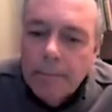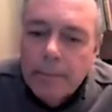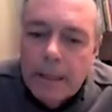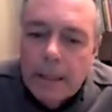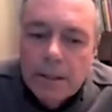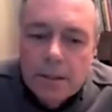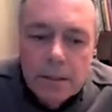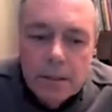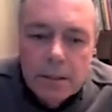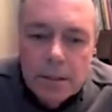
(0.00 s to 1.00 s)
This
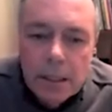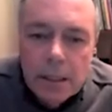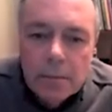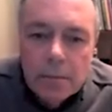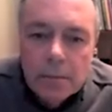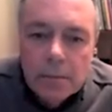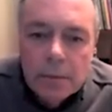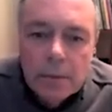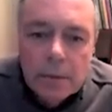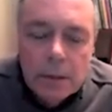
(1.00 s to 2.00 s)
is
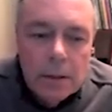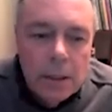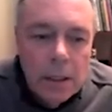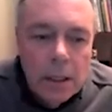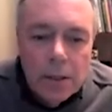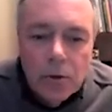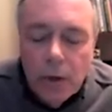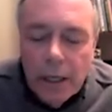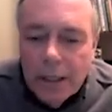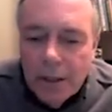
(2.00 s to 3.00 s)

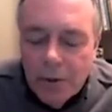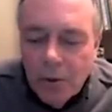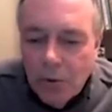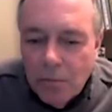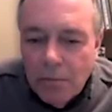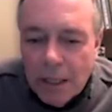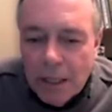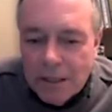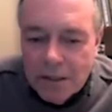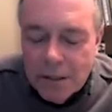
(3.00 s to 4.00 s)
creating your own
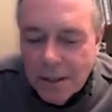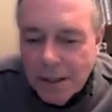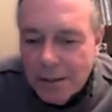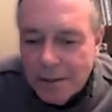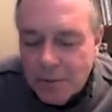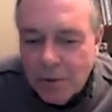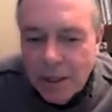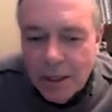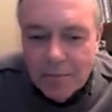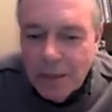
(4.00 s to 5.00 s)
mixed
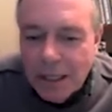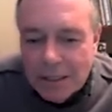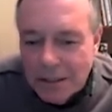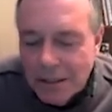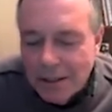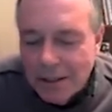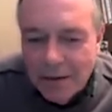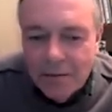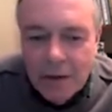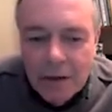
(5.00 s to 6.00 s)
spring mix
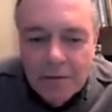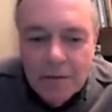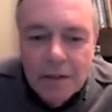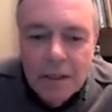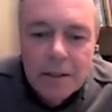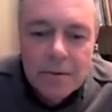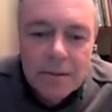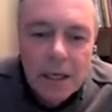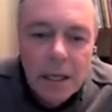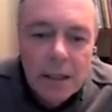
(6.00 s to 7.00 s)
of
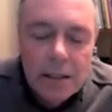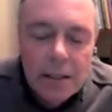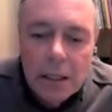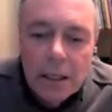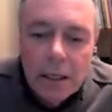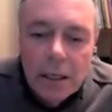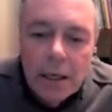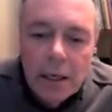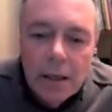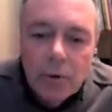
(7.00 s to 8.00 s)
salad,
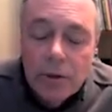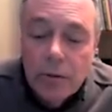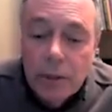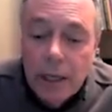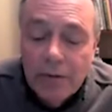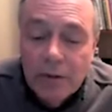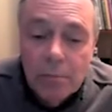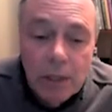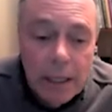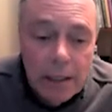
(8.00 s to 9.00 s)
where you don't have to
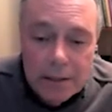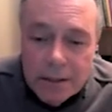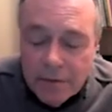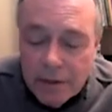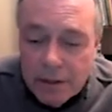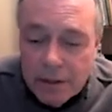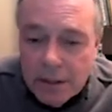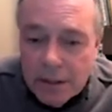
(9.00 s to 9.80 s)
blend different